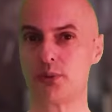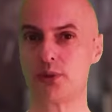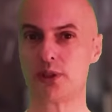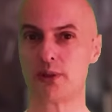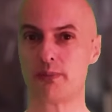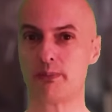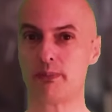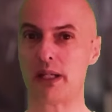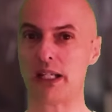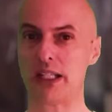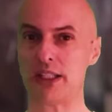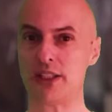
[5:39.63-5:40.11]
was
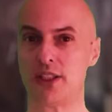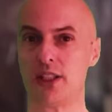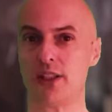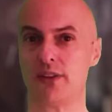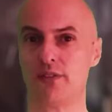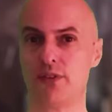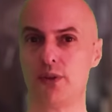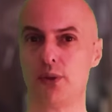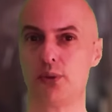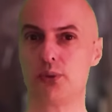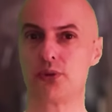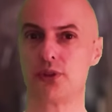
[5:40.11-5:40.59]
a
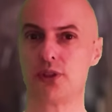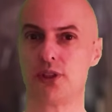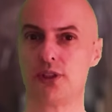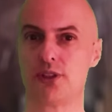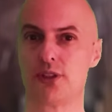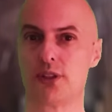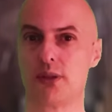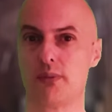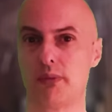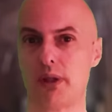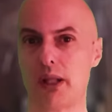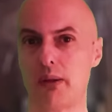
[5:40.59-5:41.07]
basic fuel
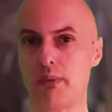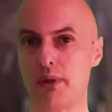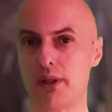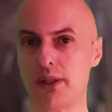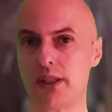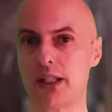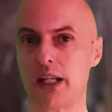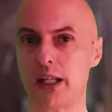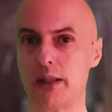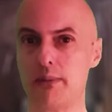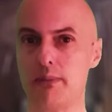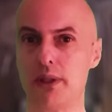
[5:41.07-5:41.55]
system. They
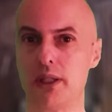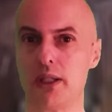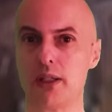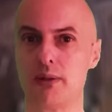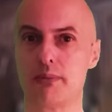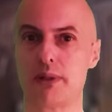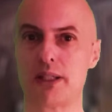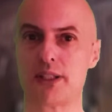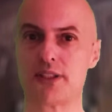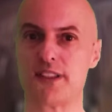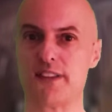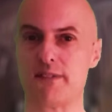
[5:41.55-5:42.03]
weren't aiming
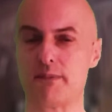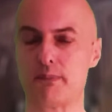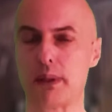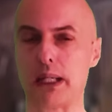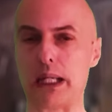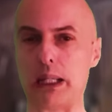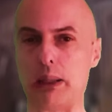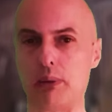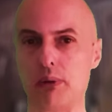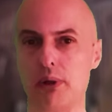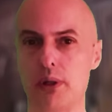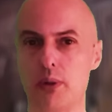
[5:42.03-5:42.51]
at massive
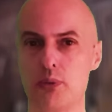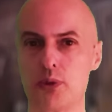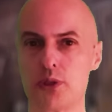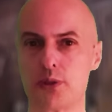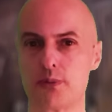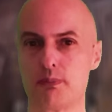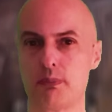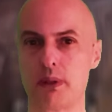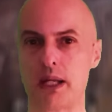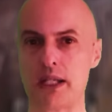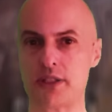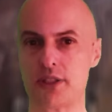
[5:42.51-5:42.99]
power. It
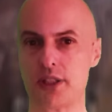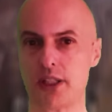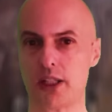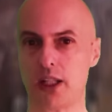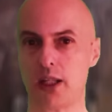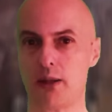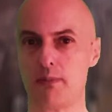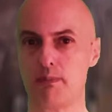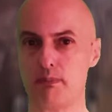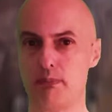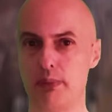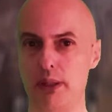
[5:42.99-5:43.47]
was
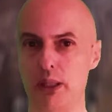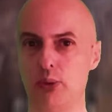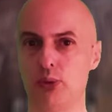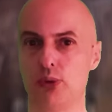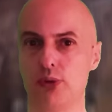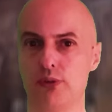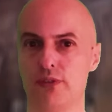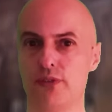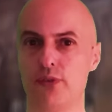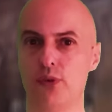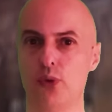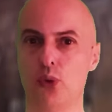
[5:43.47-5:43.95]
basically
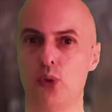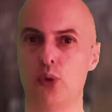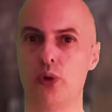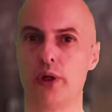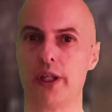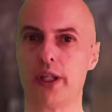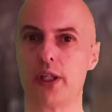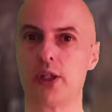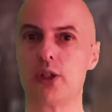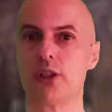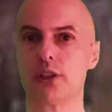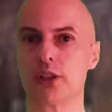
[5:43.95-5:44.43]
built
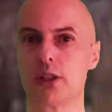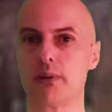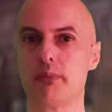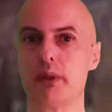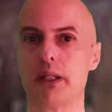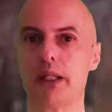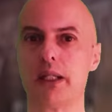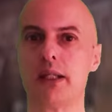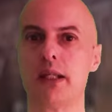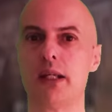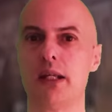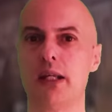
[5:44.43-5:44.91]
for
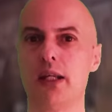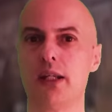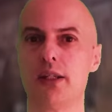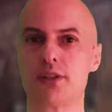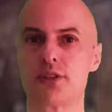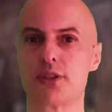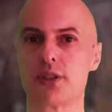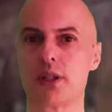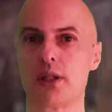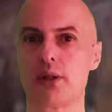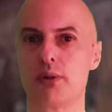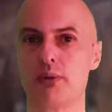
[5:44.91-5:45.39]
economy.
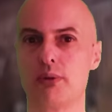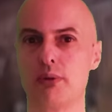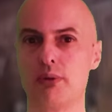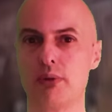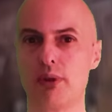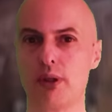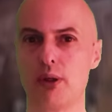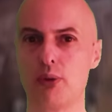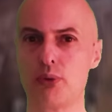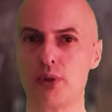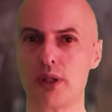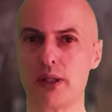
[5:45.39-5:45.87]
So
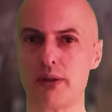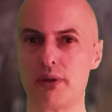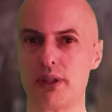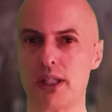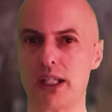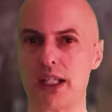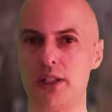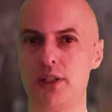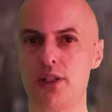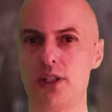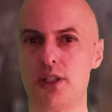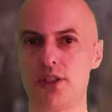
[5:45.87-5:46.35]
although
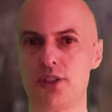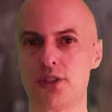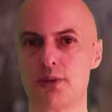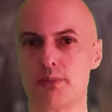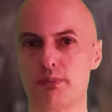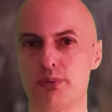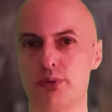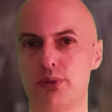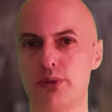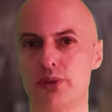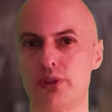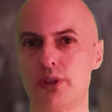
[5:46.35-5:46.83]
the engines are
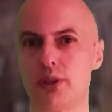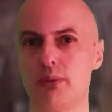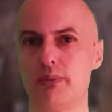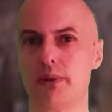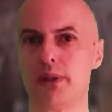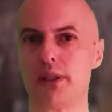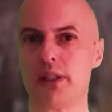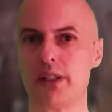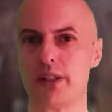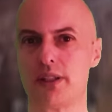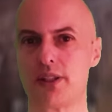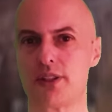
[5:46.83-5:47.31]

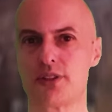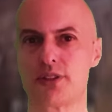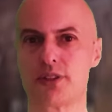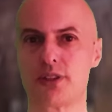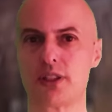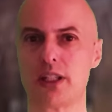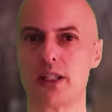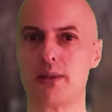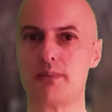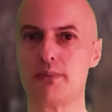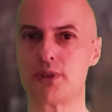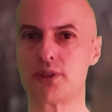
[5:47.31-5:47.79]
predominantly the
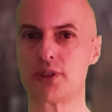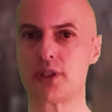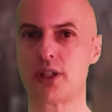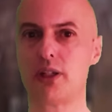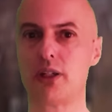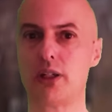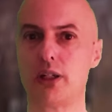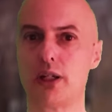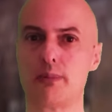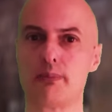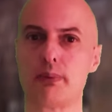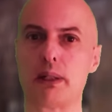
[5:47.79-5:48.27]
same as the
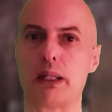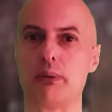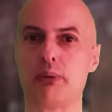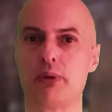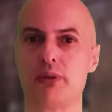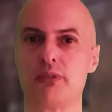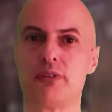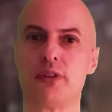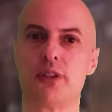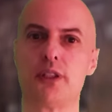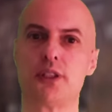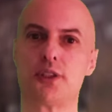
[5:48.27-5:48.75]
higher
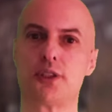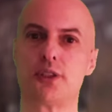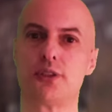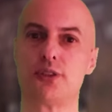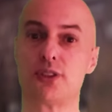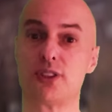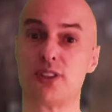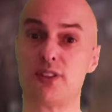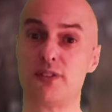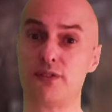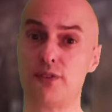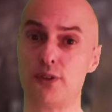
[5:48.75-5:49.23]
powered
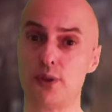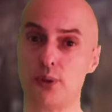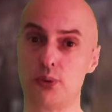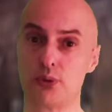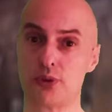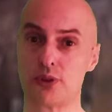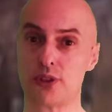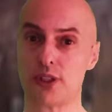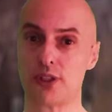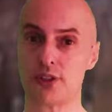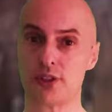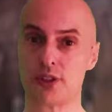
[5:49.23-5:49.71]
versions, the fuel
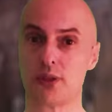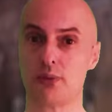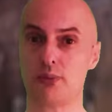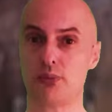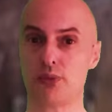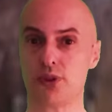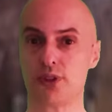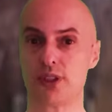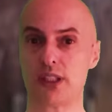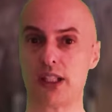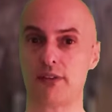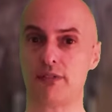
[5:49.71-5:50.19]
system
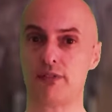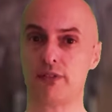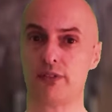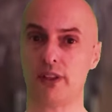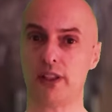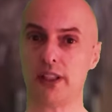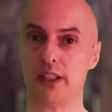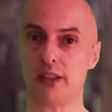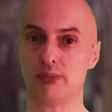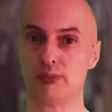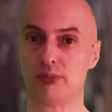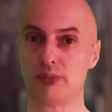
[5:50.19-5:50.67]
was
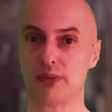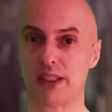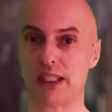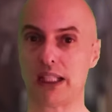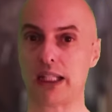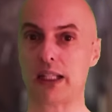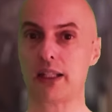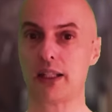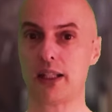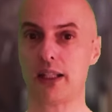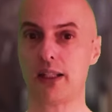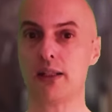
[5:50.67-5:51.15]
definitely
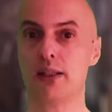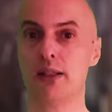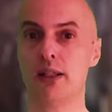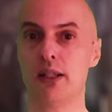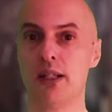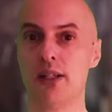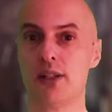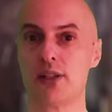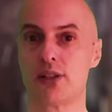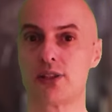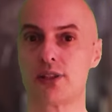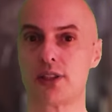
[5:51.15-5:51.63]
lacking.
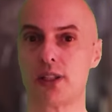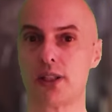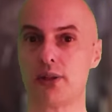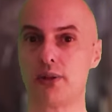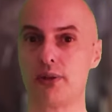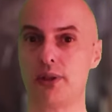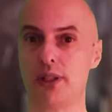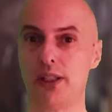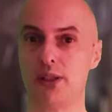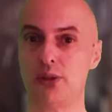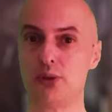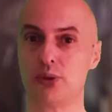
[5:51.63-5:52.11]

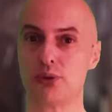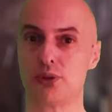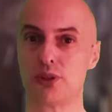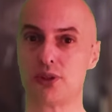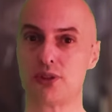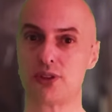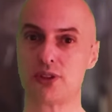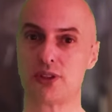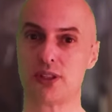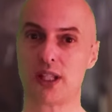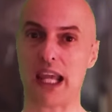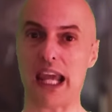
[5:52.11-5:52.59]
So in order
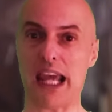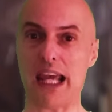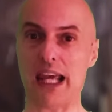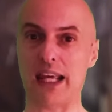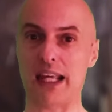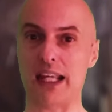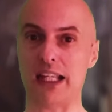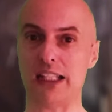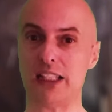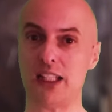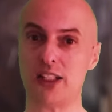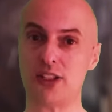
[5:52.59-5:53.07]
to
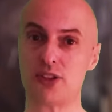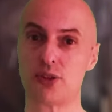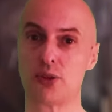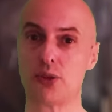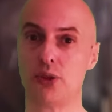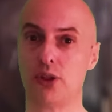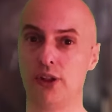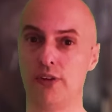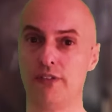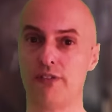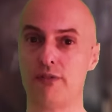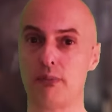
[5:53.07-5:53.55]
get any
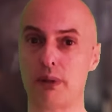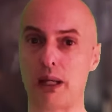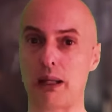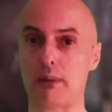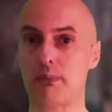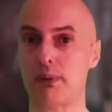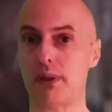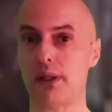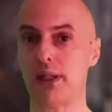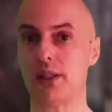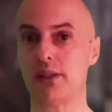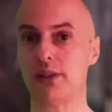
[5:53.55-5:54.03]
sort of
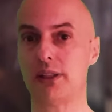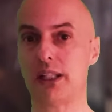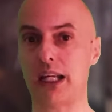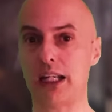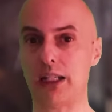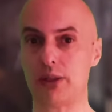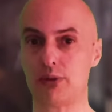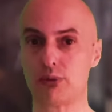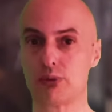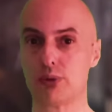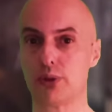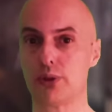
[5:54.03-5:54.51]
mapping and
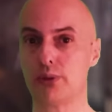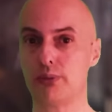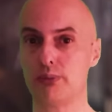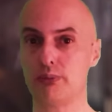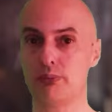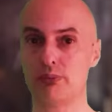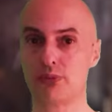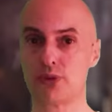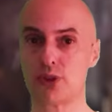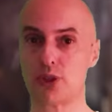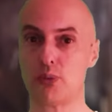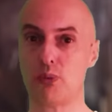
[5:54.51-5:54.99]

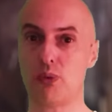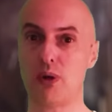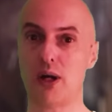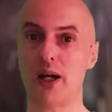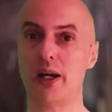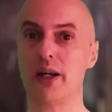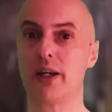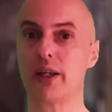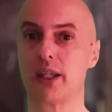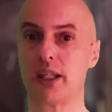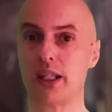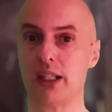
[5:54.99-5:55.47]
headroom to
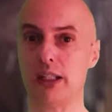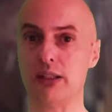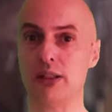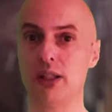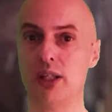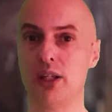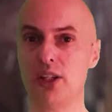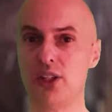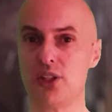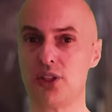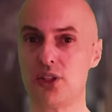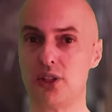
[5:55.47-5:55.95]
working,
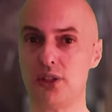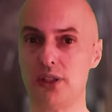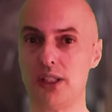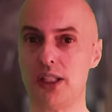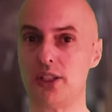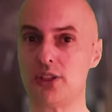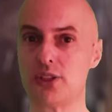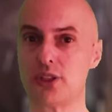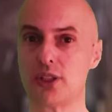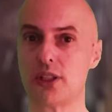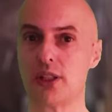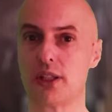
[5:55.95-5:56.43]
you
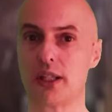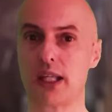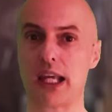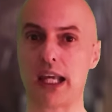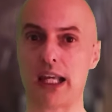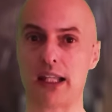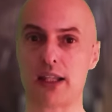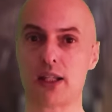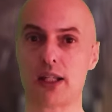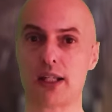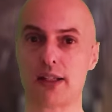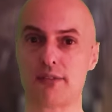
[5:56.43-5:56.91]
need to
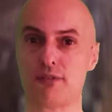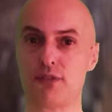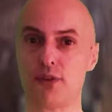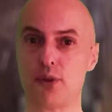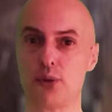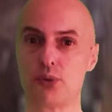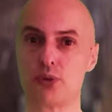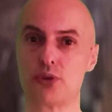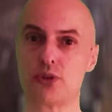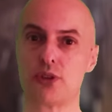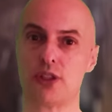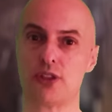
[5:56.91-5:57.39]
get that
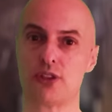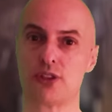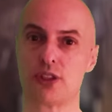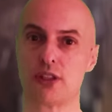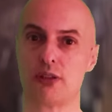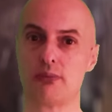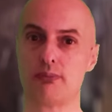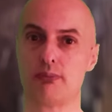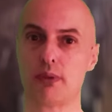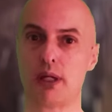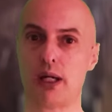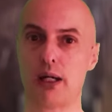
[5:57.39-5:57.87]
fuel
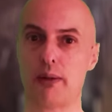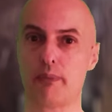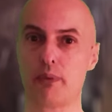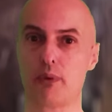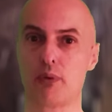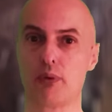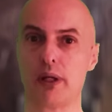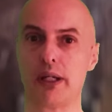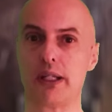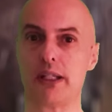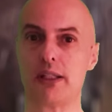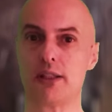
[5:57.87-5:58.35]
system
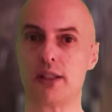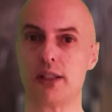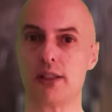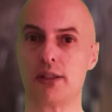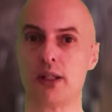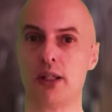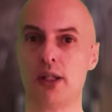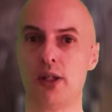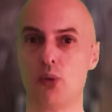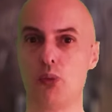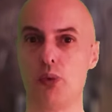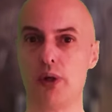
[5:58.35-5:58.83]
upgraded
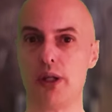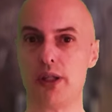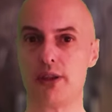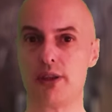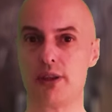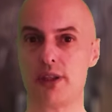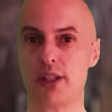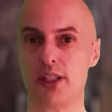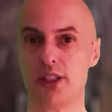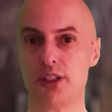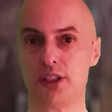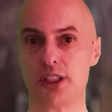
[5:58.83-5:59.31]

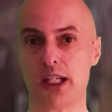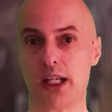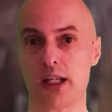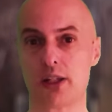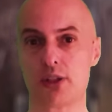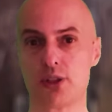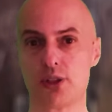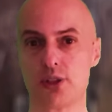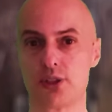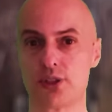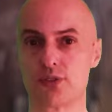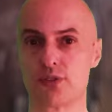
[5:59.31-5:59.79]
with the
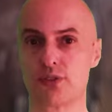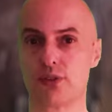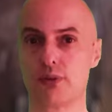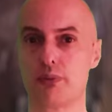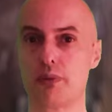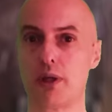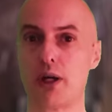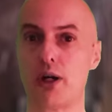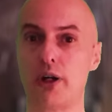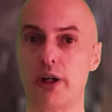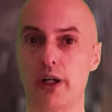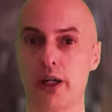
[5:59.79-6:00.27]
injectors from
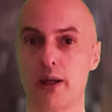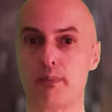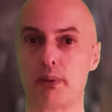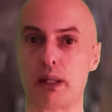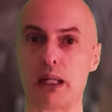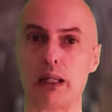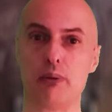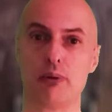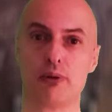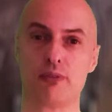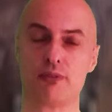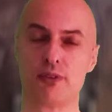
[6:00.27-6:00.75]
the higher
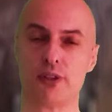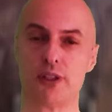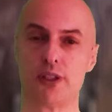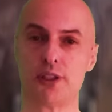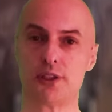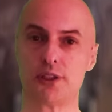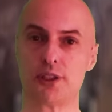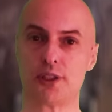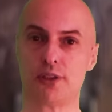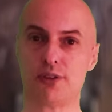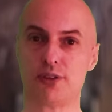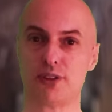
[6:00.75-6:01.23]
powered
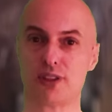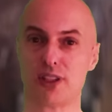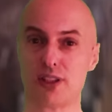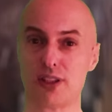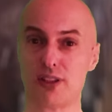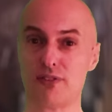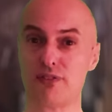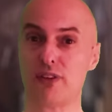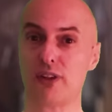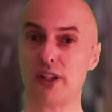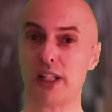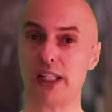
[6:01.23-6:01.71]
versions, at
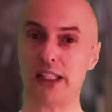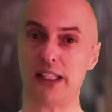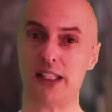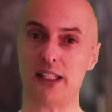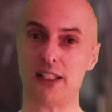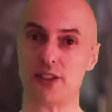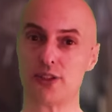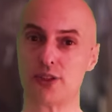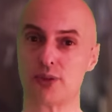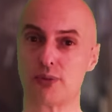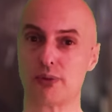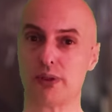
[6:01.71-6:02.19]
the very
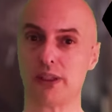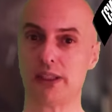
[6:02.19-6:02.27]
least,